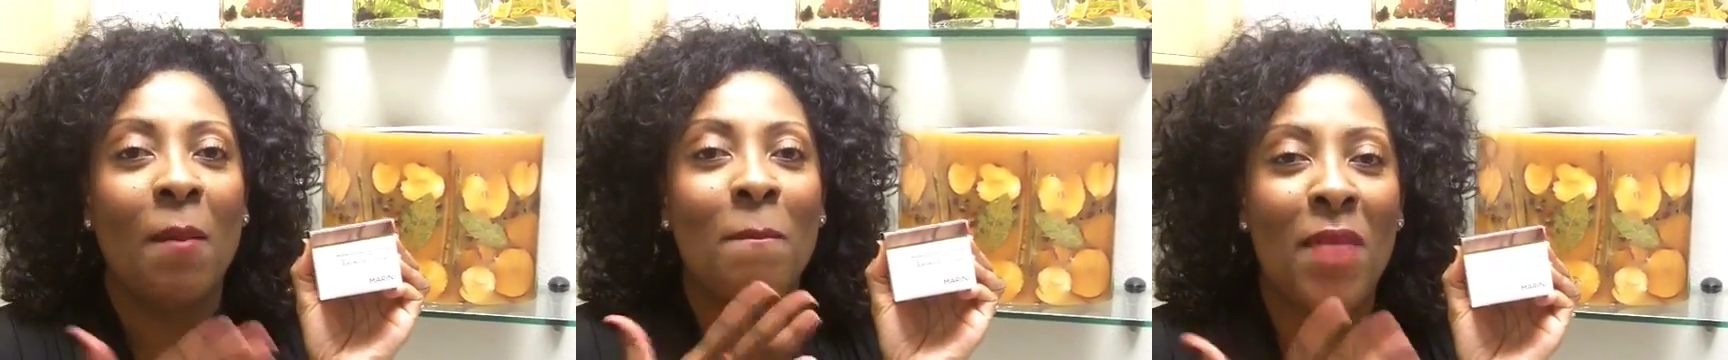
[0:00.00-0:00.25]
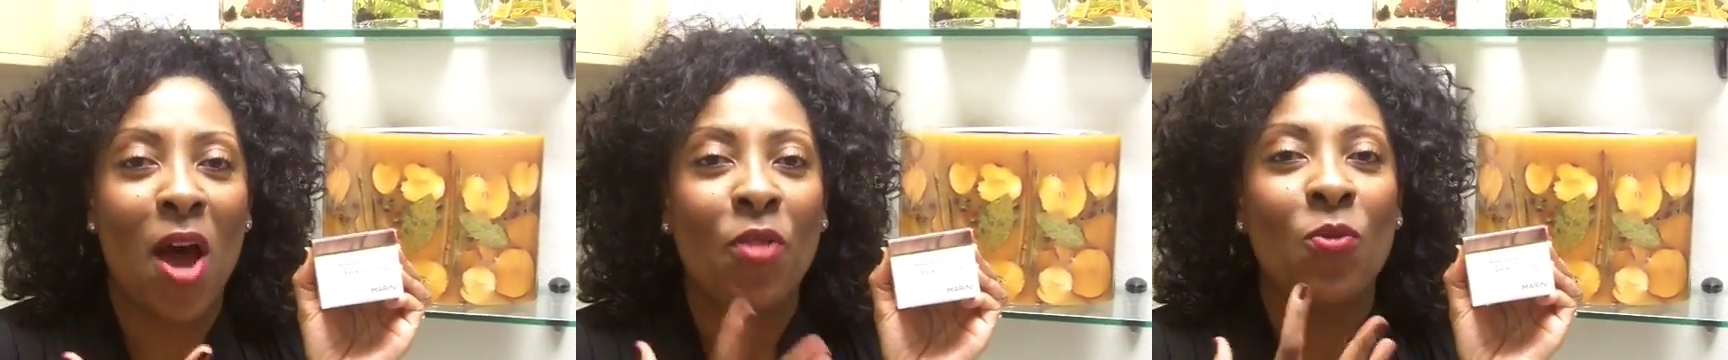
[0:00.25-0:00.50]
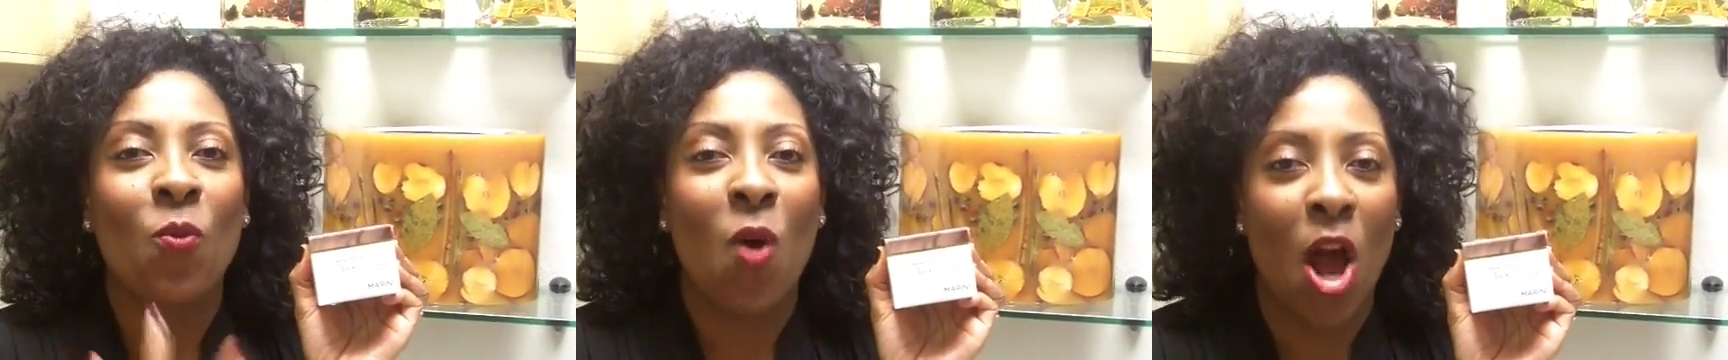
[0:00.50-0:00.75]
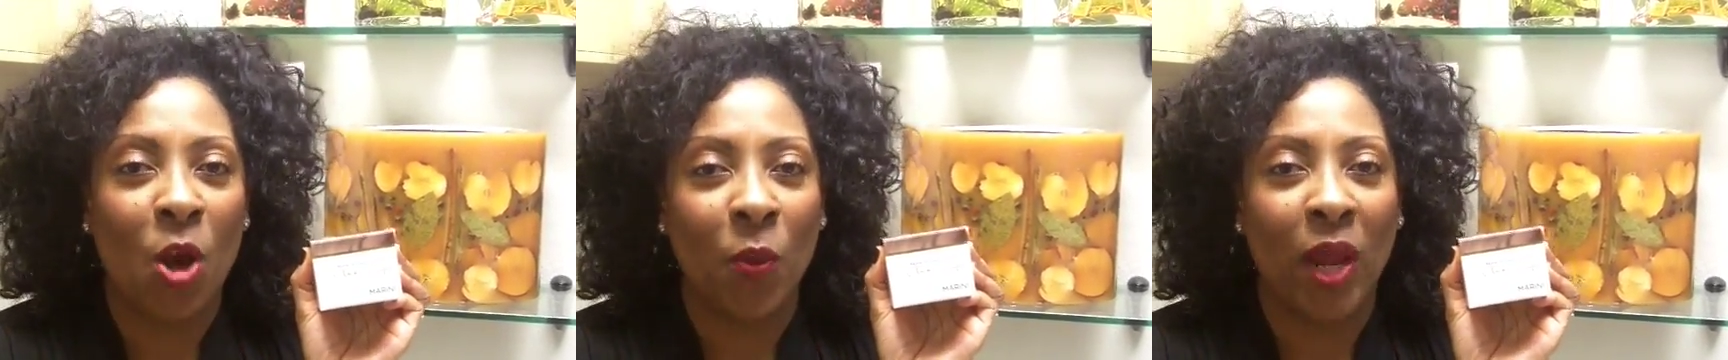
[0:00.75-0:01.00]
mouth
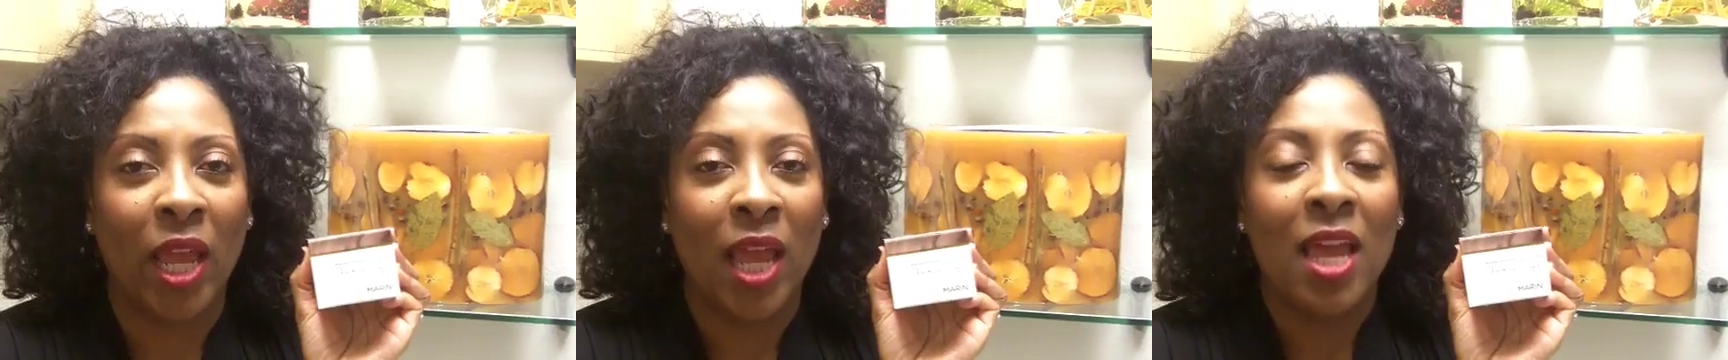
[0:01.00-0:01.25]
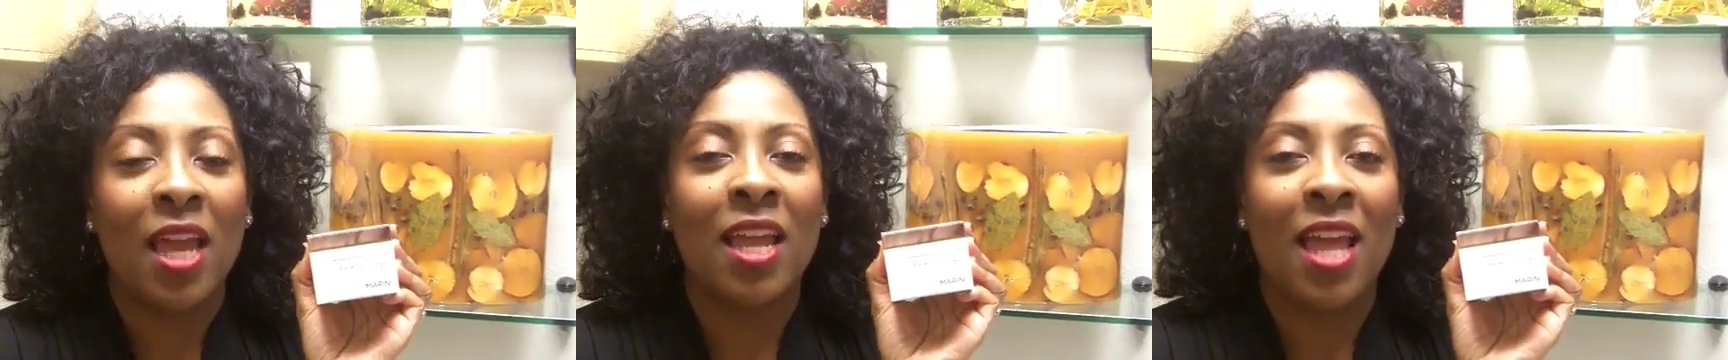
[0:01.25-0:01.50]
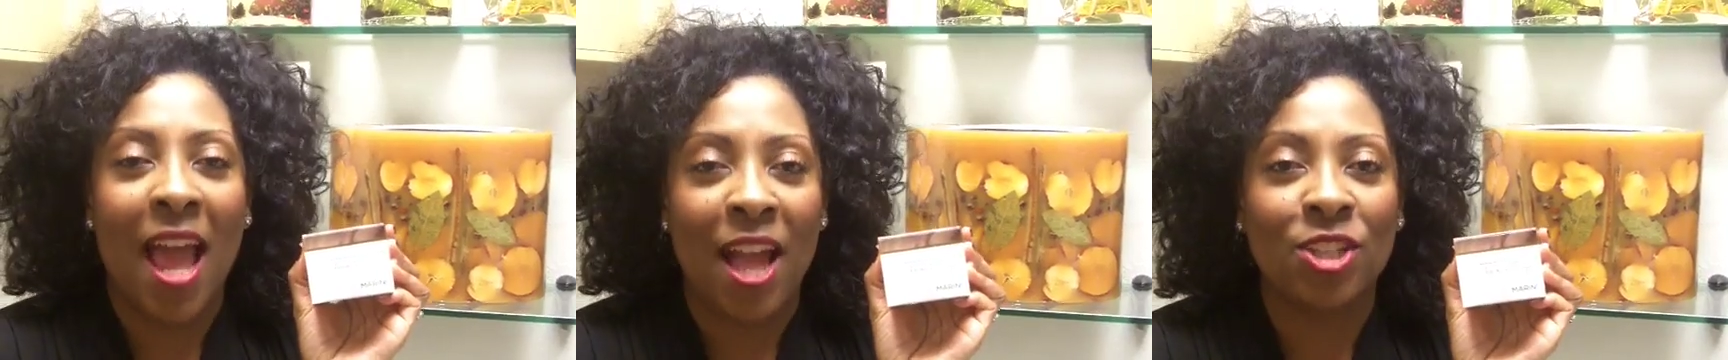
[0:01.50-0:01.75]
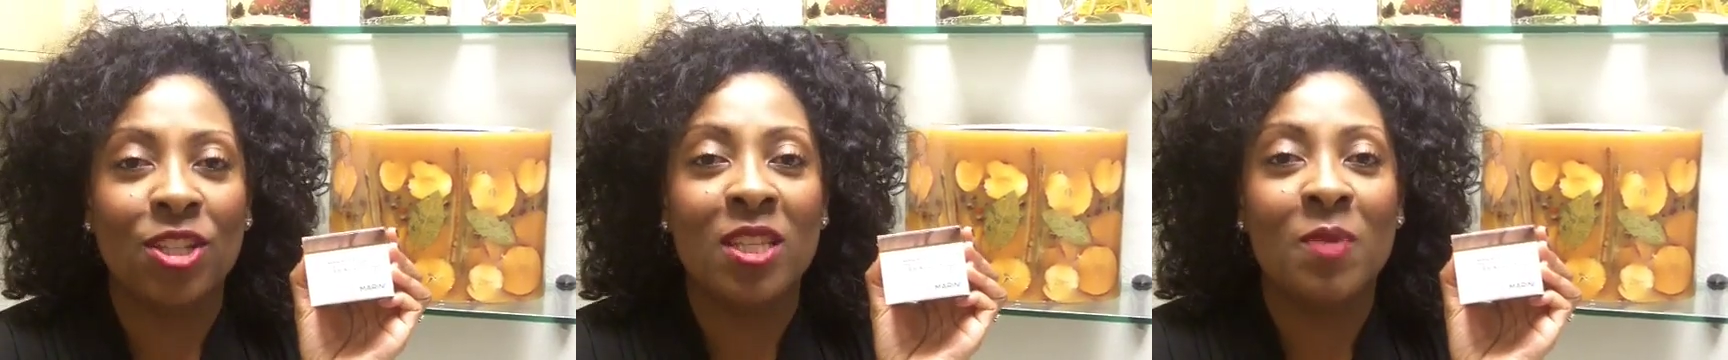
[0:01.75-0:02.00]
watering. It
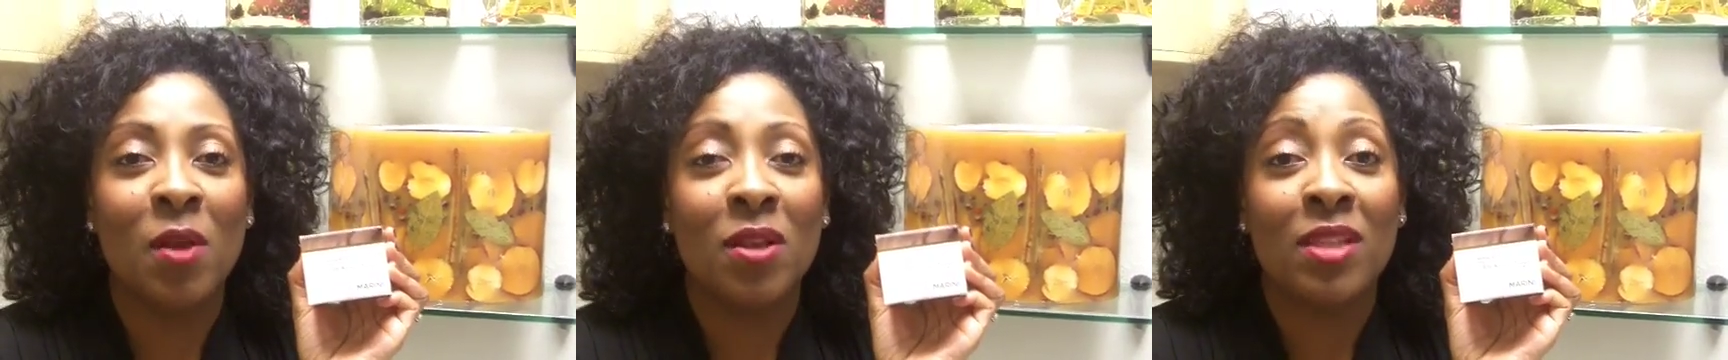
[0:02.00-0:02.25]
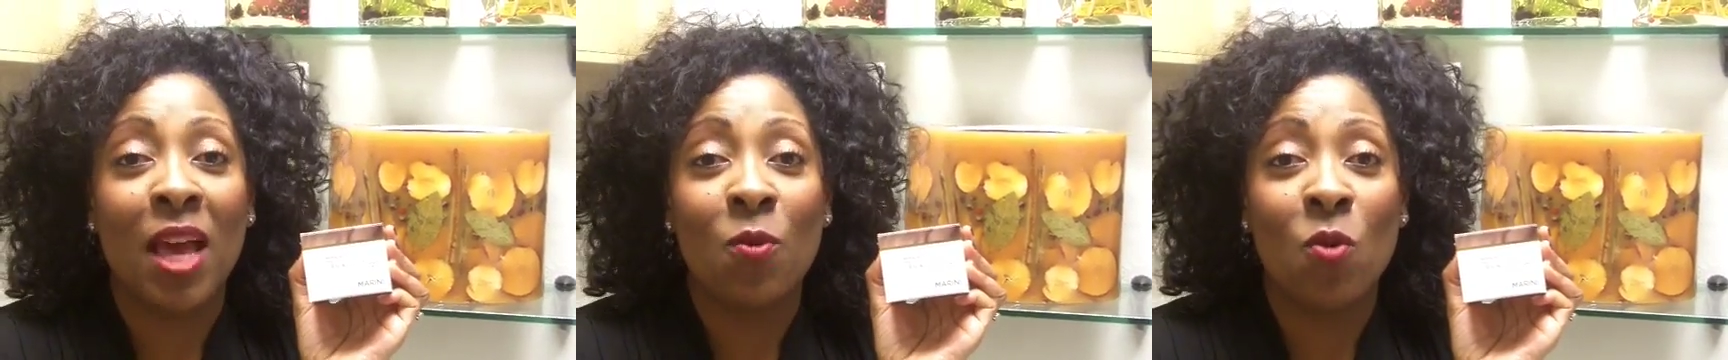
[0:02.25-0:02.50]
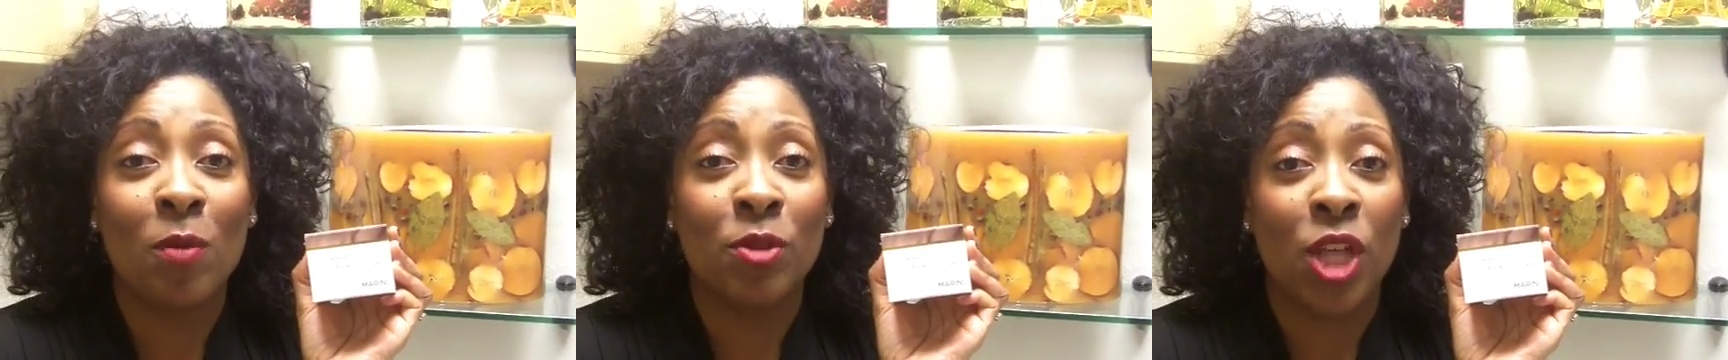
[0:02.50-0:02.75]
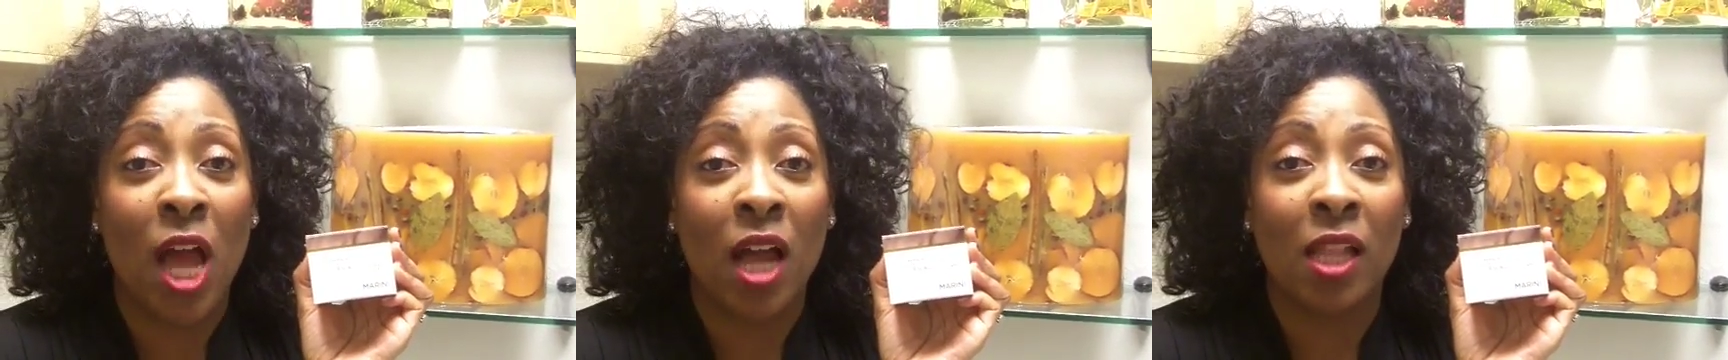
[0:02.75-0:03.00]
actually smells like warm
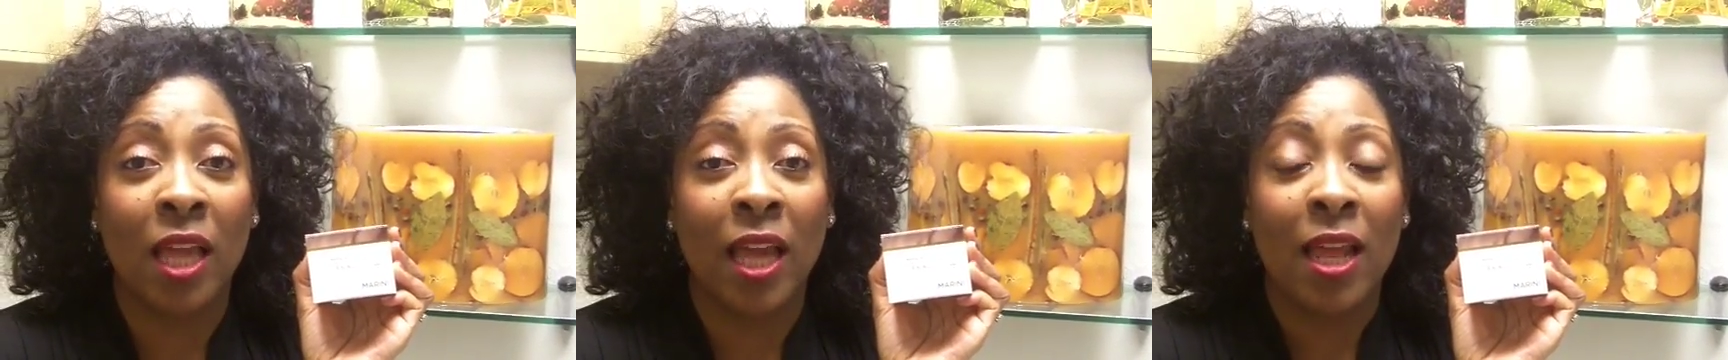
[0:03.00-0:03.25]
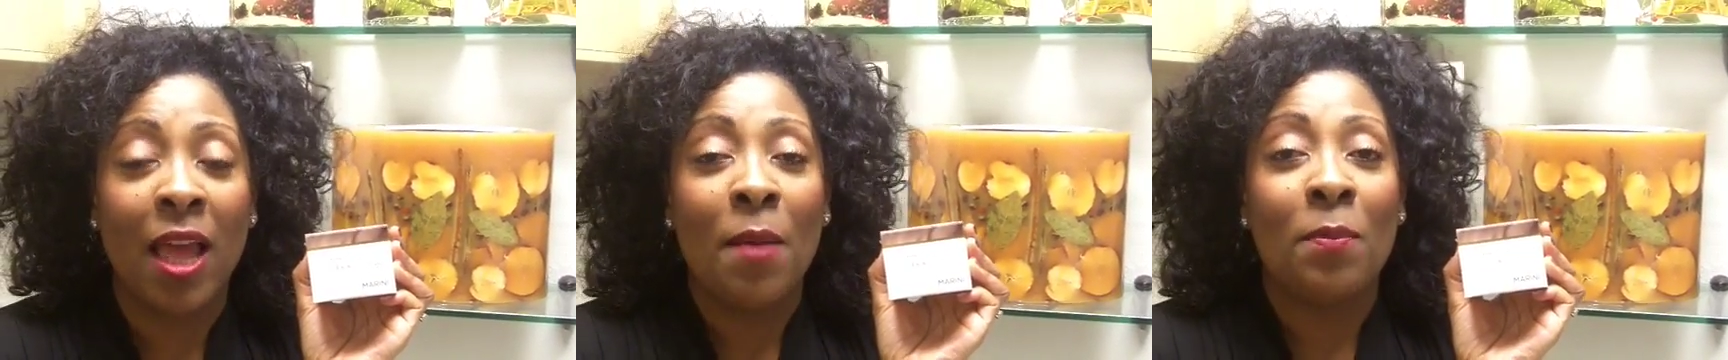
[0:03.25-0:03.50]
chocolate,